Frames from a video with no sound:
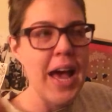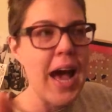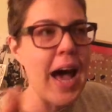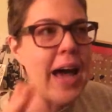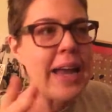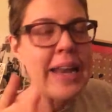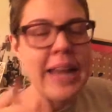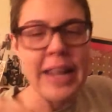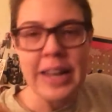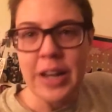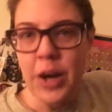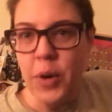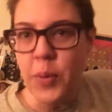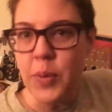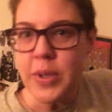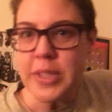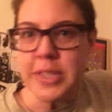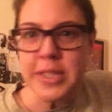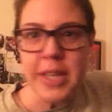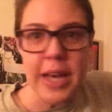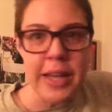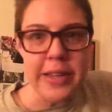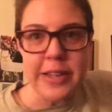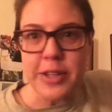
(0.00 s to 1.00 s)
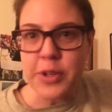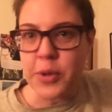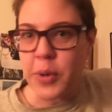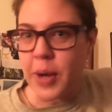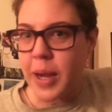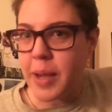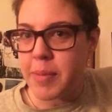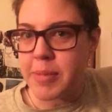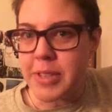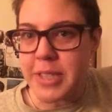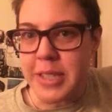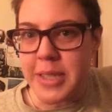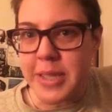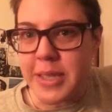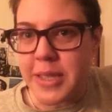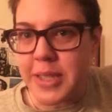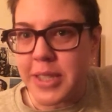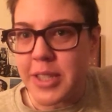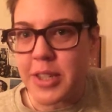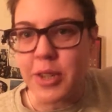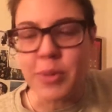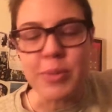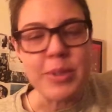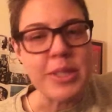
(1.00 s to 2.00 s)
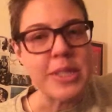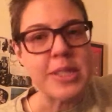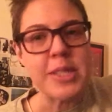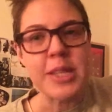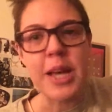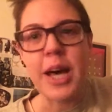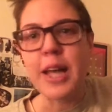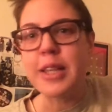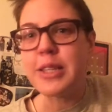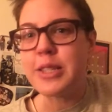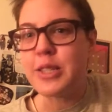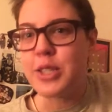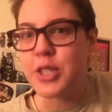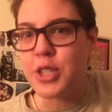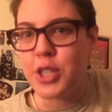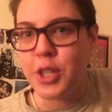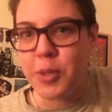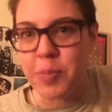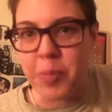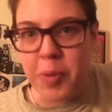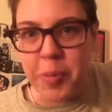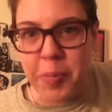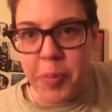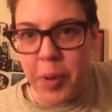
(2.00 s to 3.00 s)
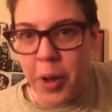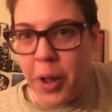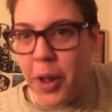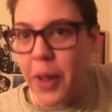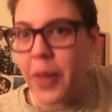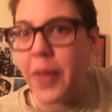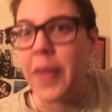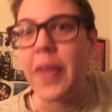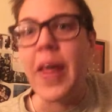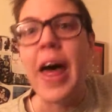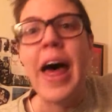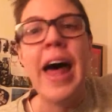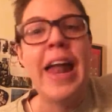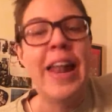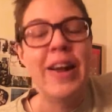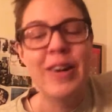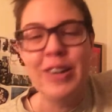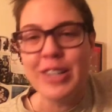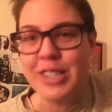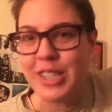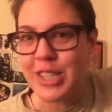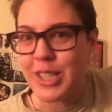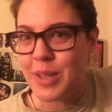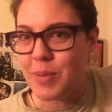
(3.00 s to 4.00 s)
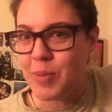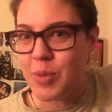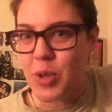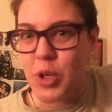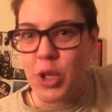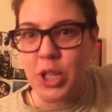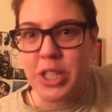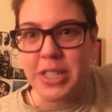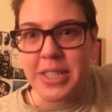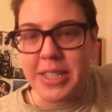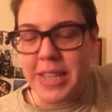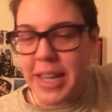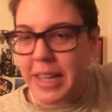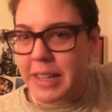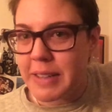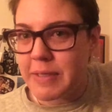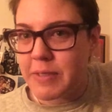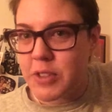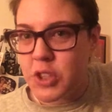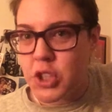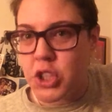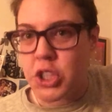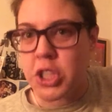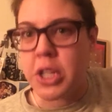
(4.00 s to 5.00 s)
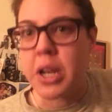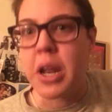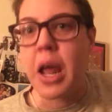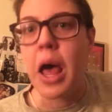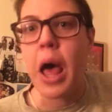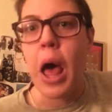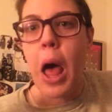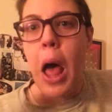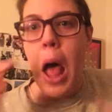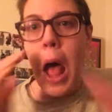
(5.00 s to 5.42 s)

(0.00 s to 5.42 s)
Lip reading: And I know we saw the Grammys this year, we saw the Super Bowl, and that was some good television.